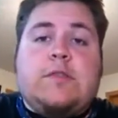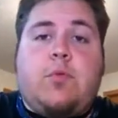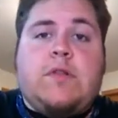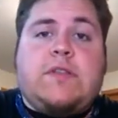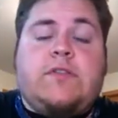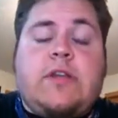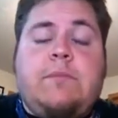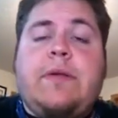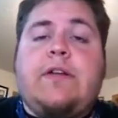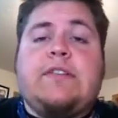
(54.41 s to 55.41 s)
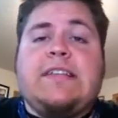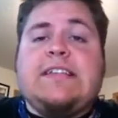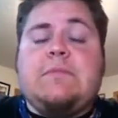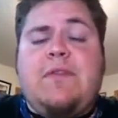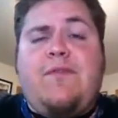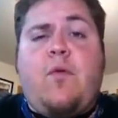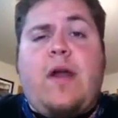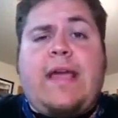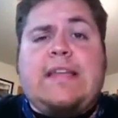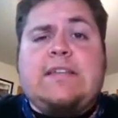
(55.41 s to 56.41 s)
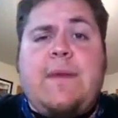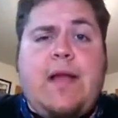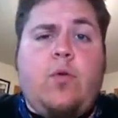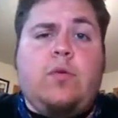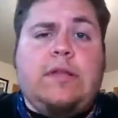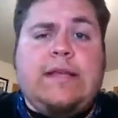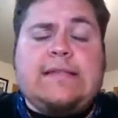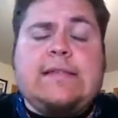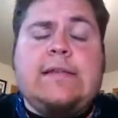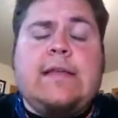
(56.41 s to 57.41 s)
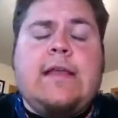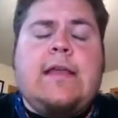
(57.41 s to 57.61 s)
the Sports Illustrated players list before I get to my own list.